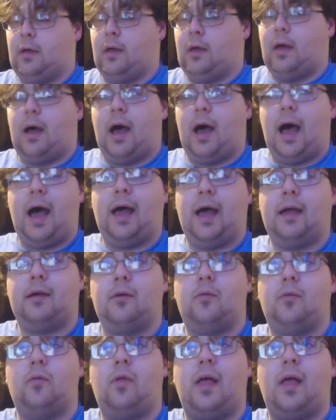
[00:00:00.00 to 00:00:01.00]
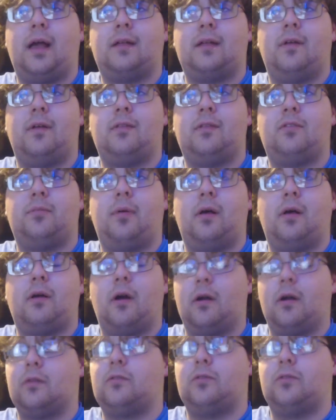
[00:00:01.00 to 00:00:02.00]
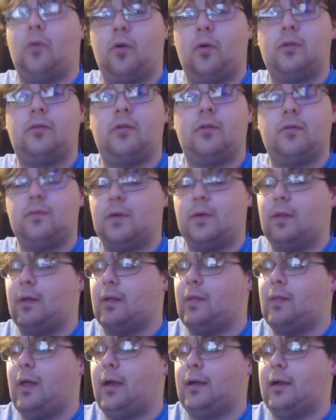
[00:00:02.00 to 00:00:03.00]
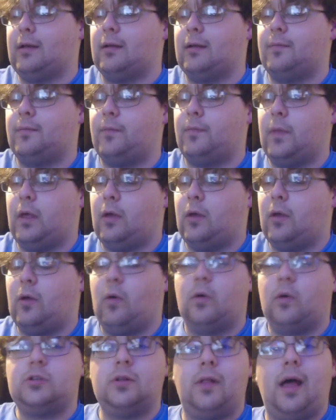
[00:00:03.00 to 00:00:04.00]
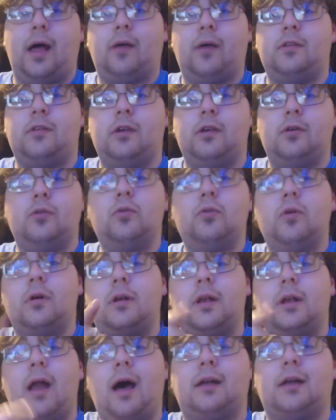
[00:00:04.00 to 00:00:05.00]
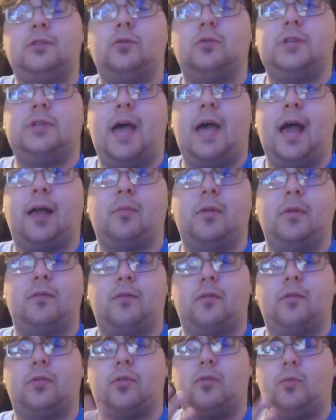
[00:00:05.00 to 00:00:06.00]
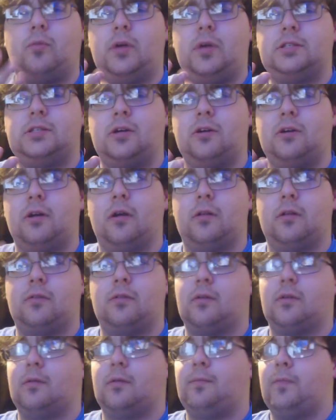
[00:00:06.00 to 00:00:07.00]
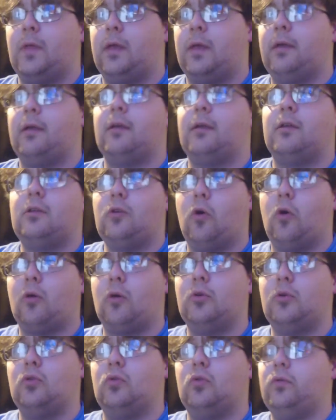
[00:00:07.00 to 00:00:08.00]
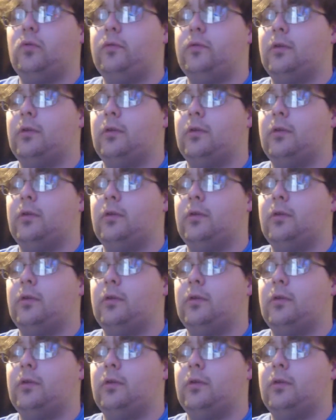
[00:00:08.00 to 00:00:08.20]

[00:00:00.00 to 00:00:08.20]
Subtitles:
I will activate the spell card Swords of Revealing Light, which allows you not to attack me for 3 turns. Your move.